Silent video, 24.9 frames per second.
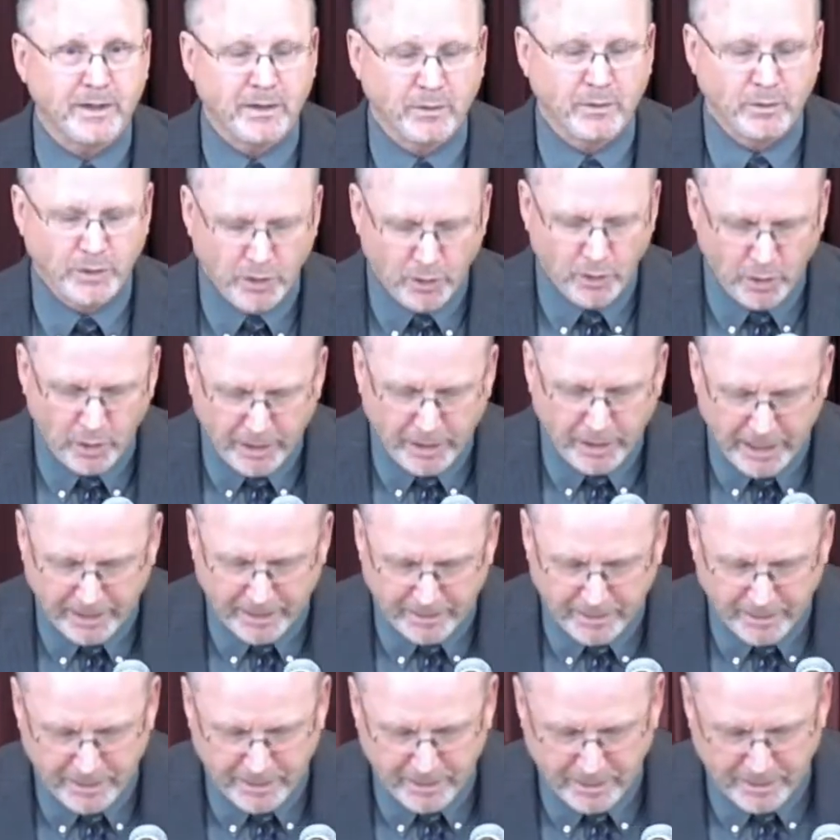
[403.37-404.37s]
When you look
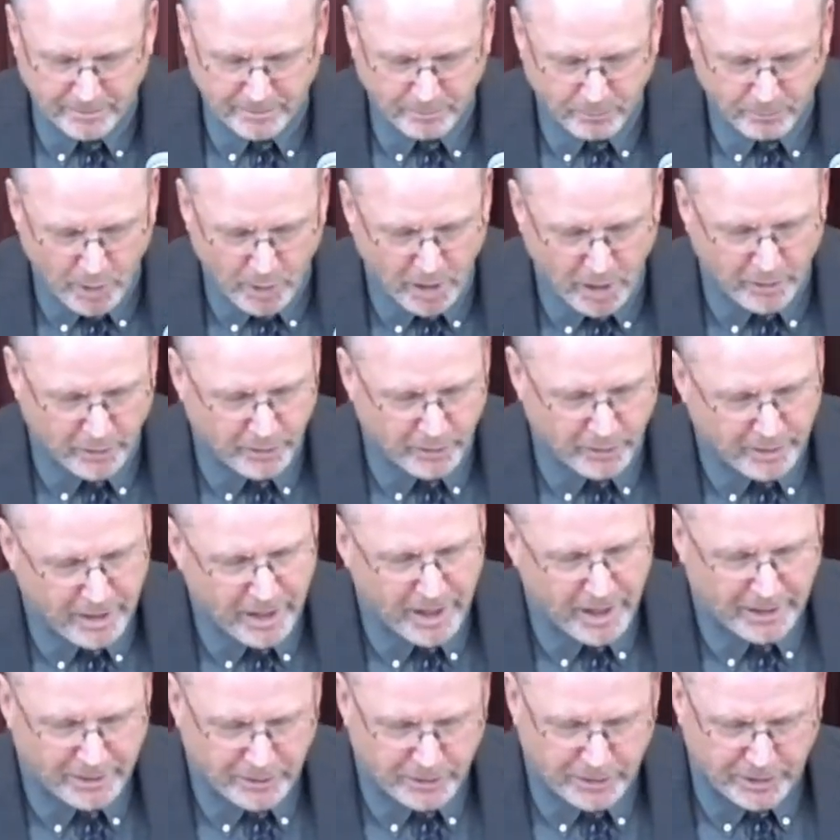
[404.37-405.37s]
at broader
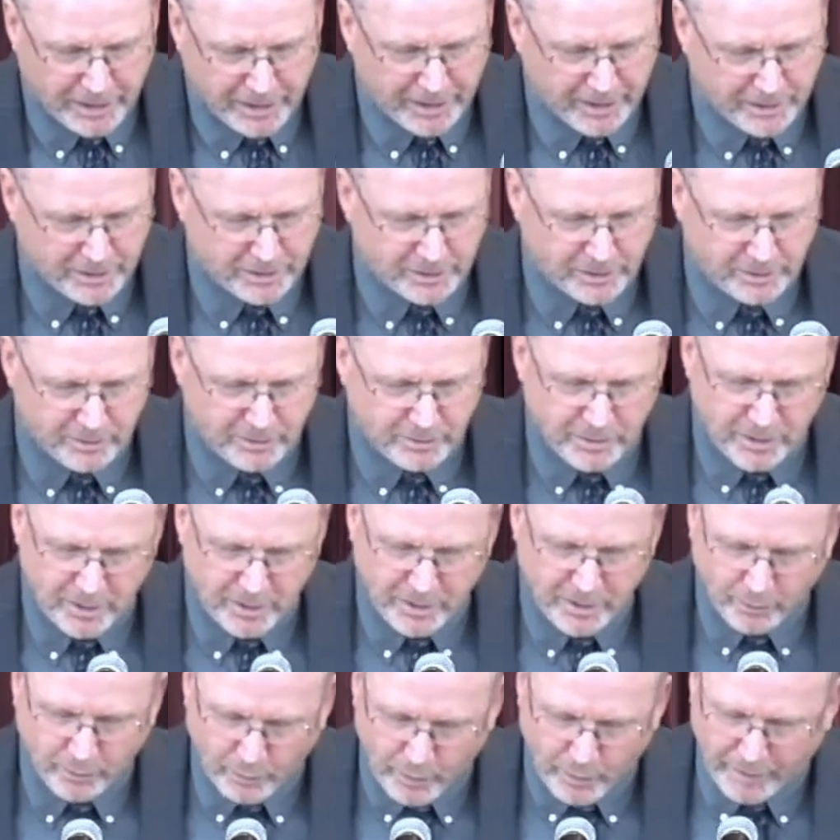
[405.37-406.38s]
context and
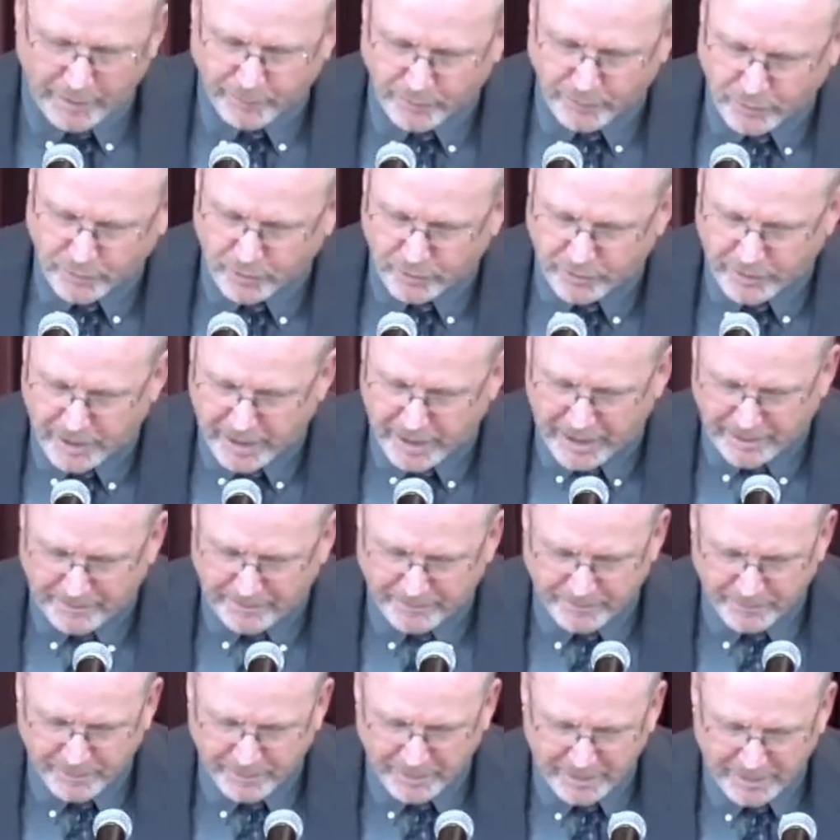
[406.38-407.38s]
reference to
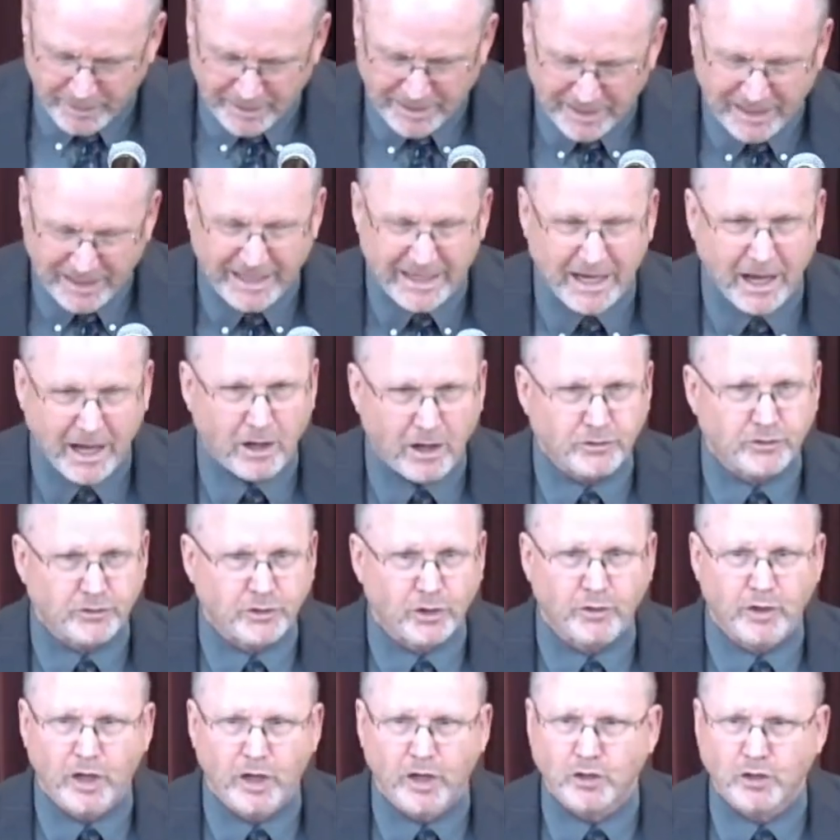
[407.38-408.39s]
that, he also
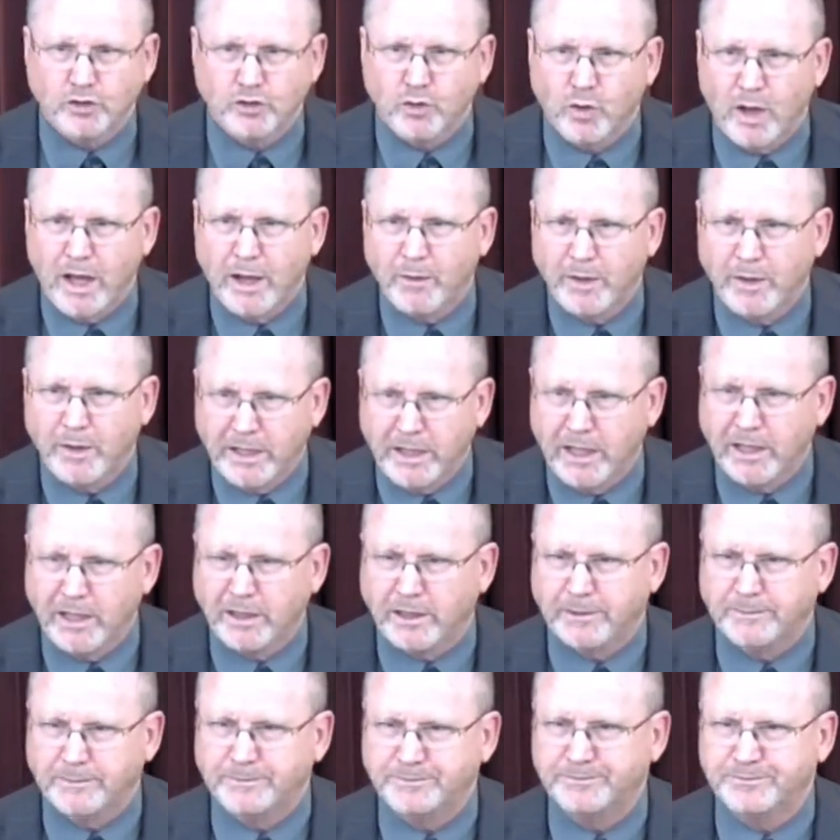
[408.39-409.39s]
knows why we need
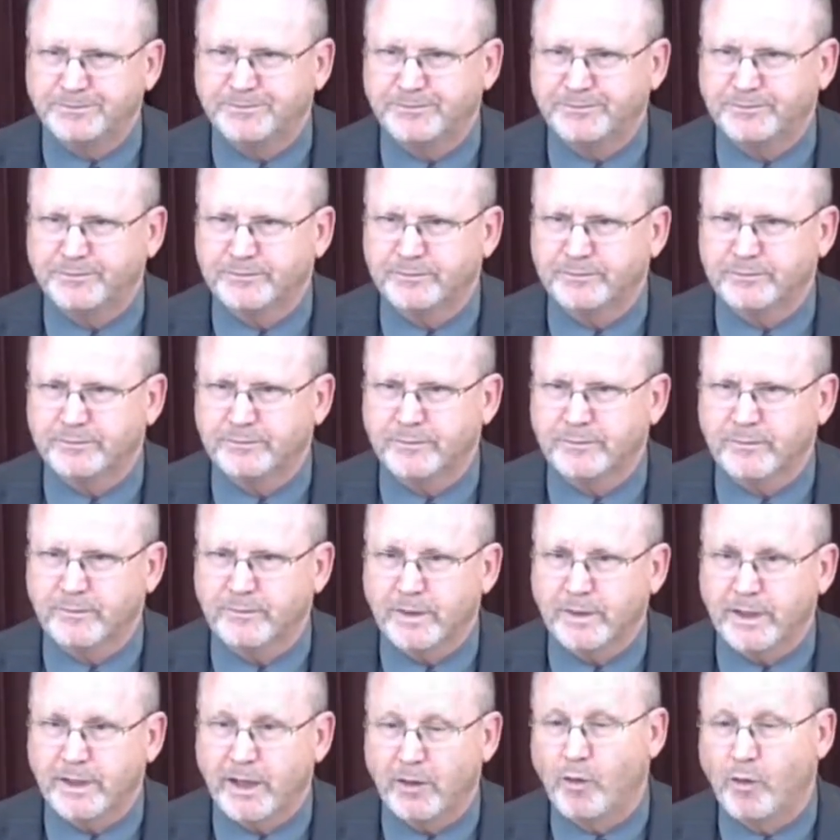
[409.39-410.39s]
it.
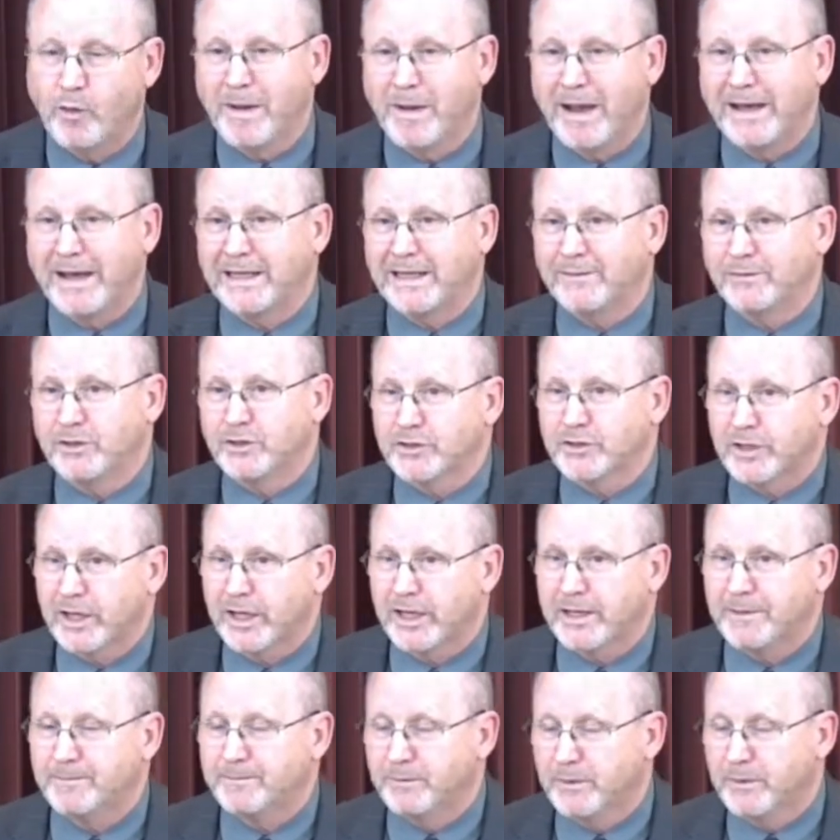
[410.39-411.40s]
And we might even
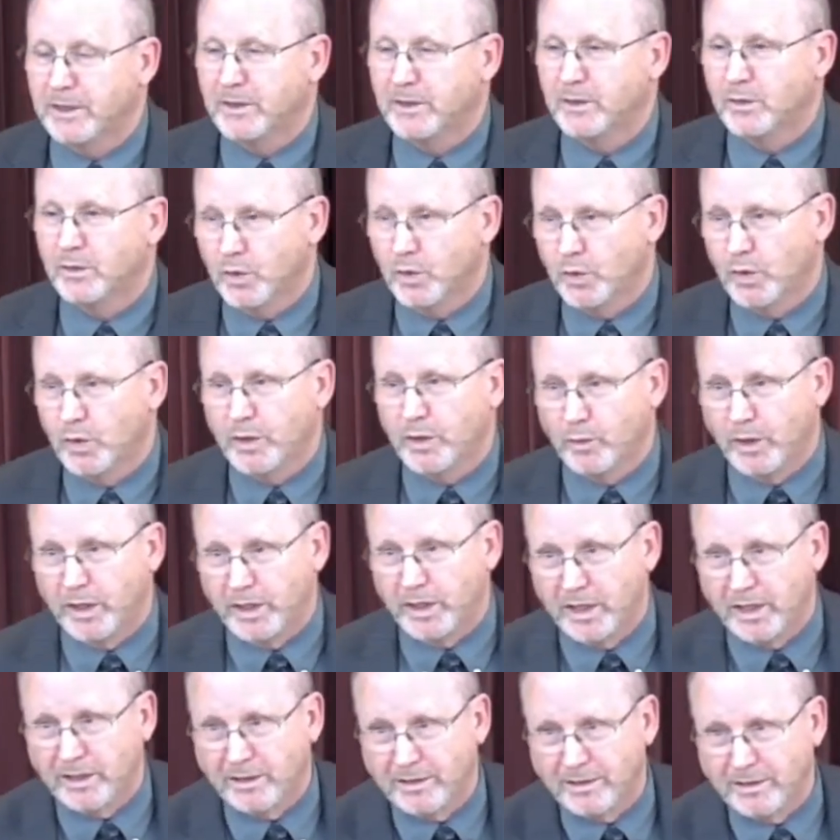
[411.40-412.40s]
say when we
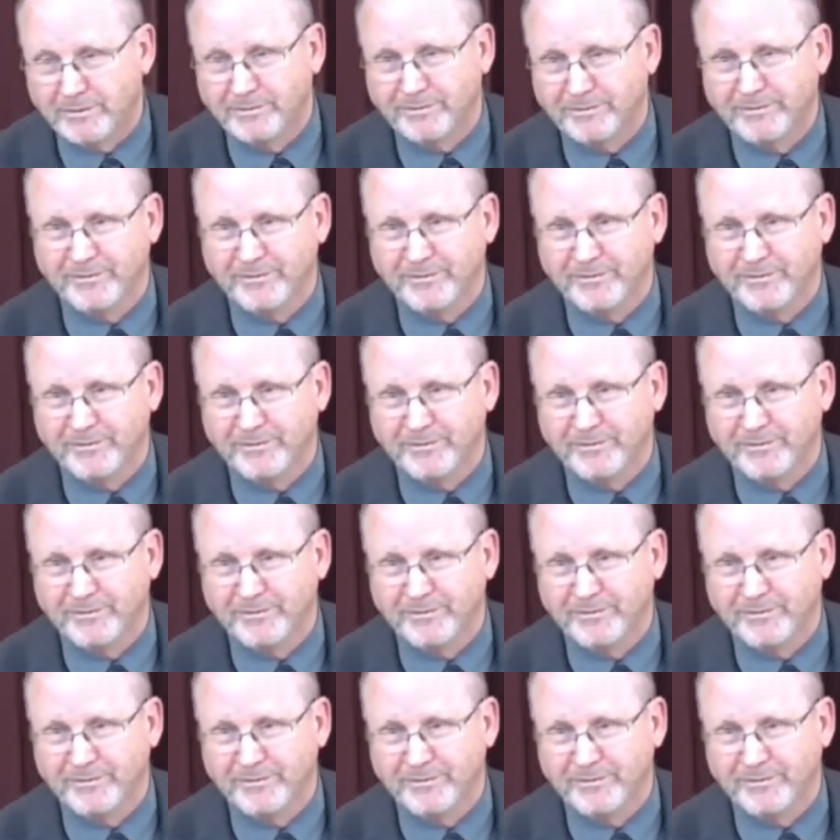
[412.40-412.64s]
need it.